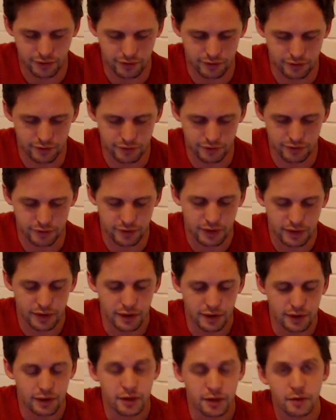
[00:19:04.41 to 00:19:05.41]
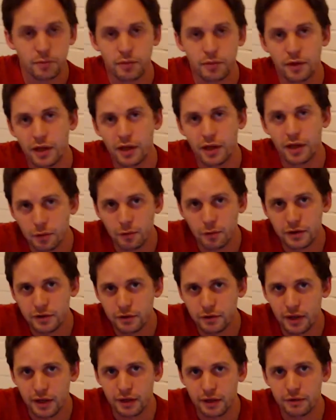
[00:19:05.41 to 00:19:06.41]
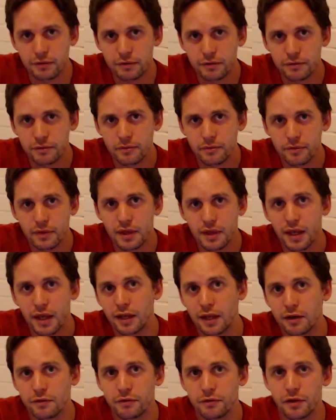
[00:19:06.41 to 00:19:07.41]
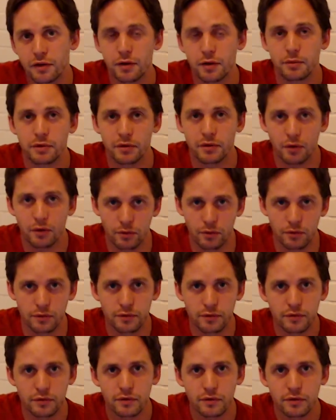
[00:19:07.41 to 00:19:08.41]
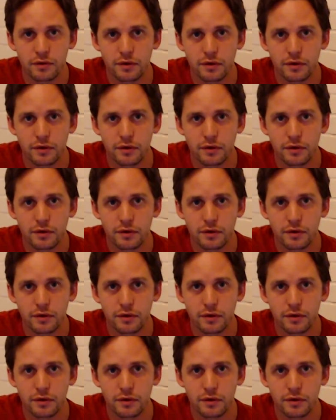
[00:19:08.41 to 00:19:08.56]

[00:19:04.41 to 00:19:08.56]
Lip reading: are play with what you have and develop goals